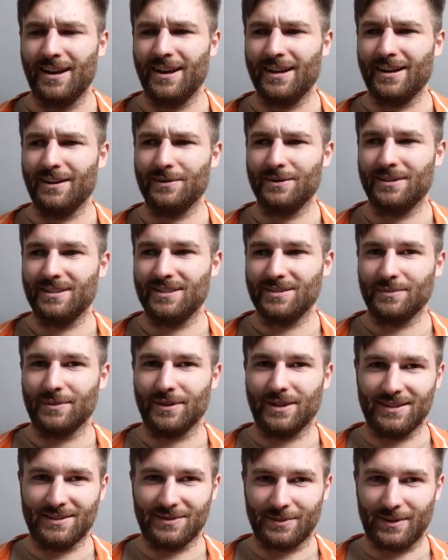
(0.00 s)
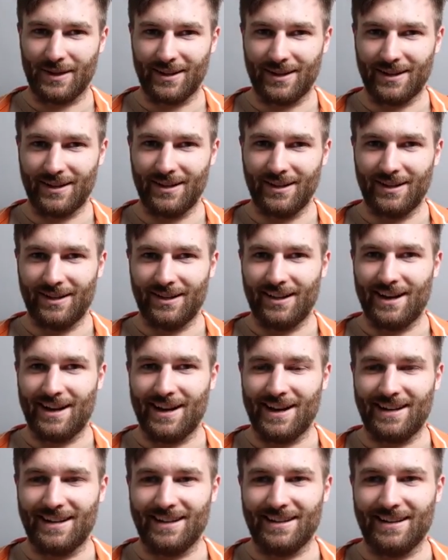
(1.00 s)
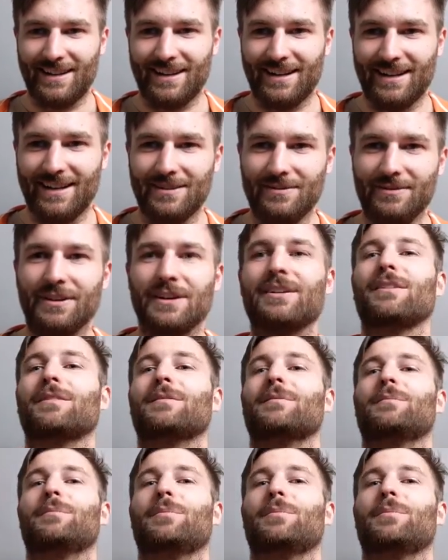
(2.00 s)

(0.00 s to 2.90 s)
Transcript: I go into this place where I kind of like